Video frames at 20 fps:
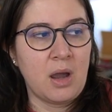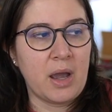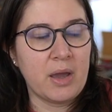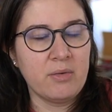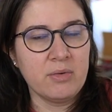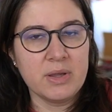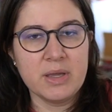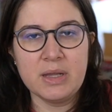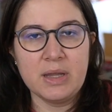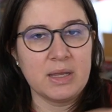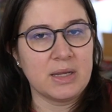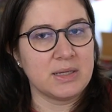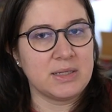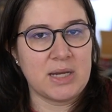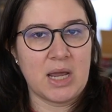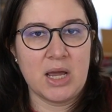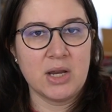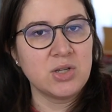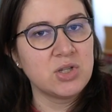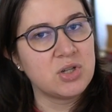I don't get like
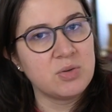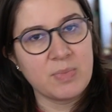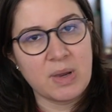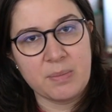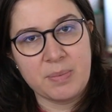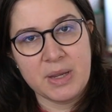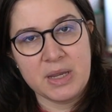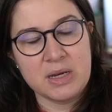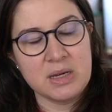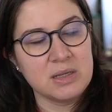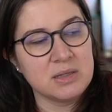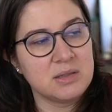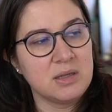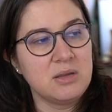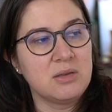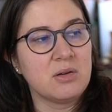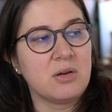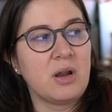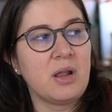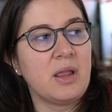attached to my paintings
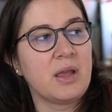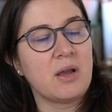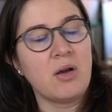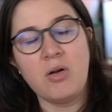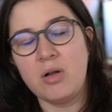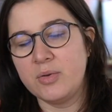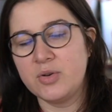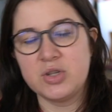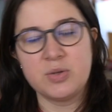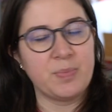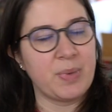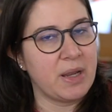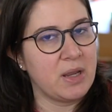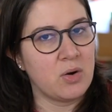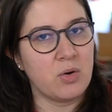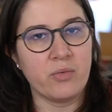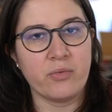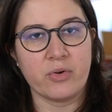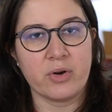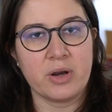either. I like, oh, I'll just paint
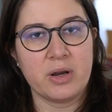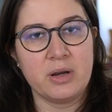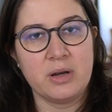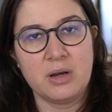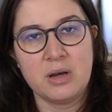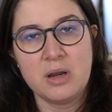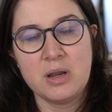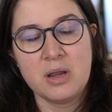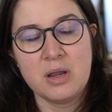over it.